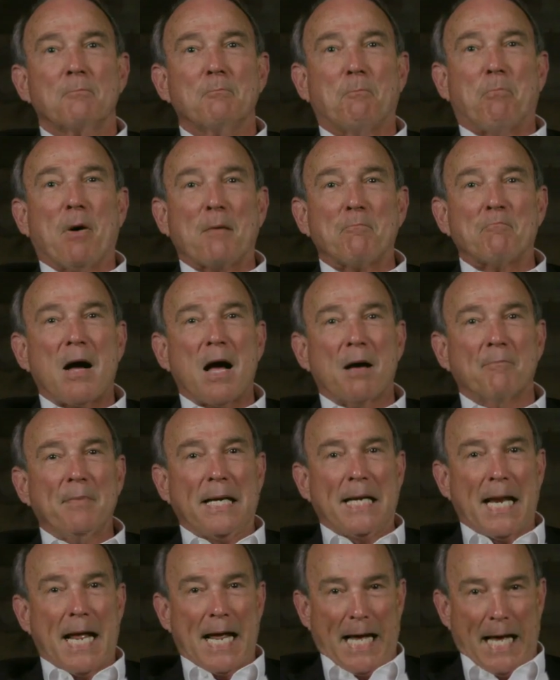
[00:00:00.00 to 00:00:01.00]
But mom
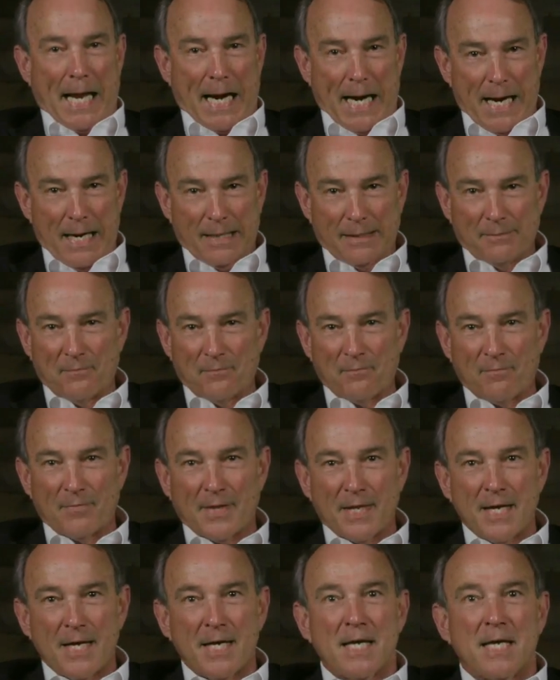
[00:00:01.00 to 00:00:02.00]
and dad,
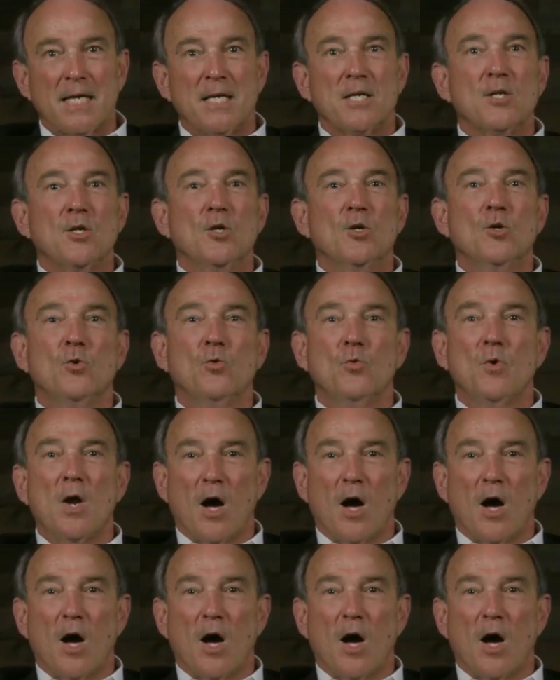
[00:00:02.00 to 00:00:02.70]
you